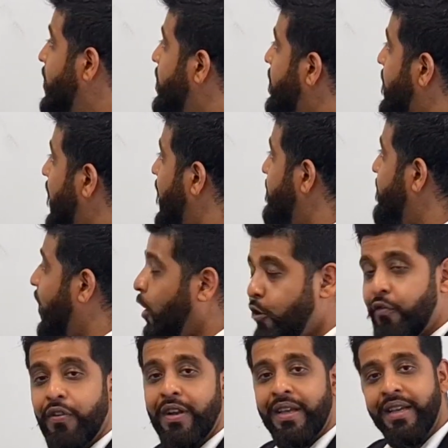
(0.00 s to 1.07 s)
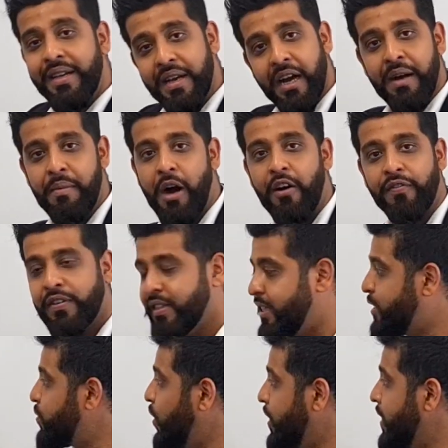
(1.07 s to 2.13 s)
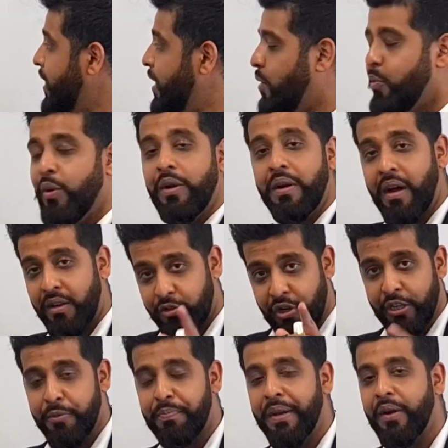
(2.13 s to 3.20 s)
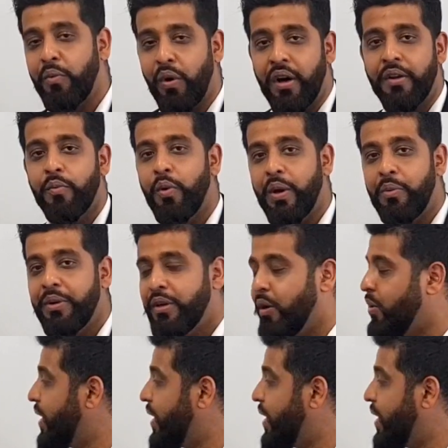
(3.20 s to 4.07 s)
But hopefully, after this one, we'll try to pick one where we don't